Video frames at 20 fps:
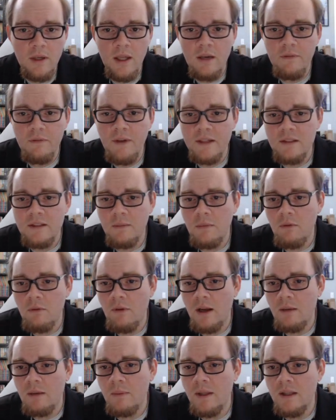And in fact, I'm going
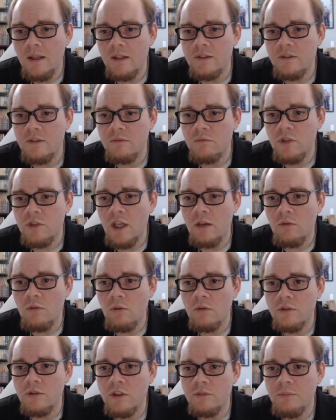to recommend this chain
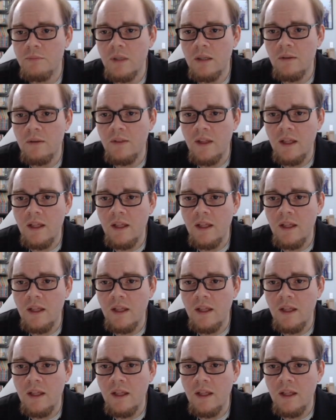rule just be to